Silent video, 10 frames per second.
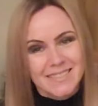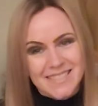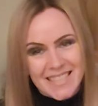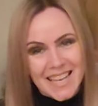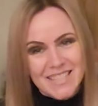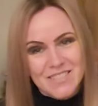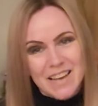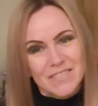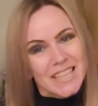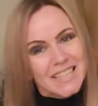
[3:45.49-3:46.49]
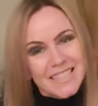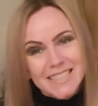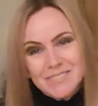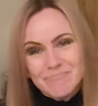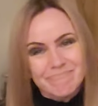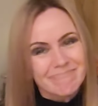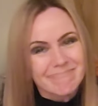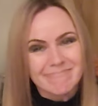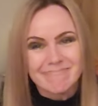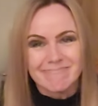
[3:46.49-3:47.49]
until I travel on her,
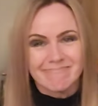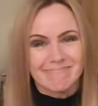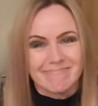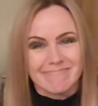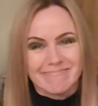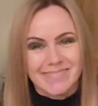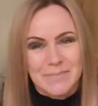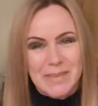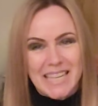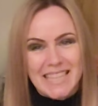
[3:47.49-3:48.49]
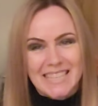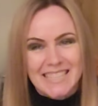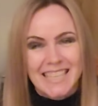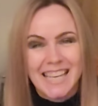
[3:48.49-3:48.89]
not buying that.